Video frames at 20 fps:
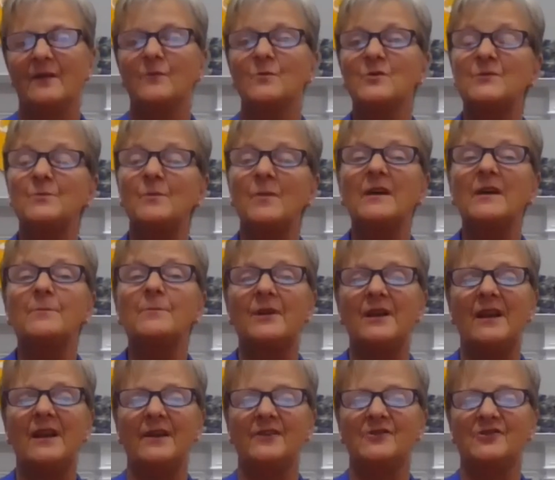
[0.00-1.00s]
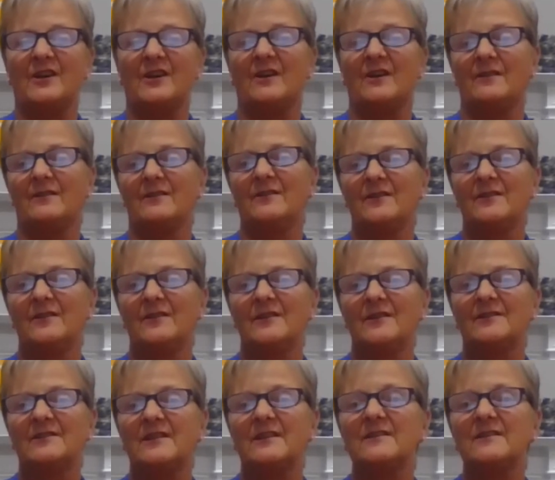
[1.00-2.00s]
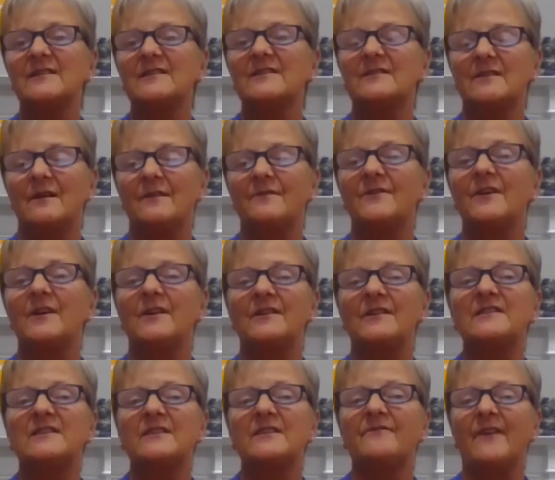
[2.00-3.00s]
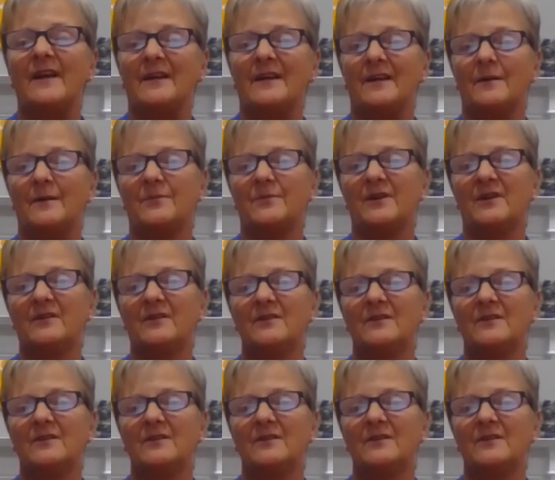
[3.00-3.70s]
It was my pleasure to discover and develop